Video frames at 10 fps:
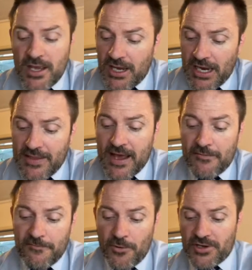In that
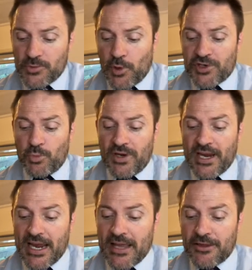first question, we
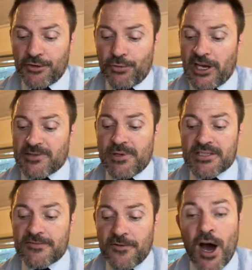had the 3x plus
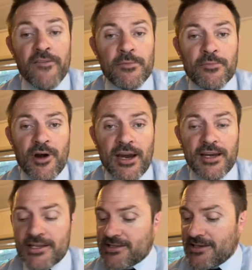5 in
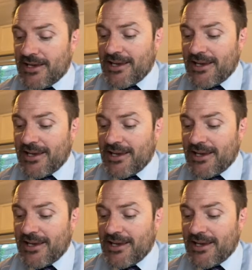brackets.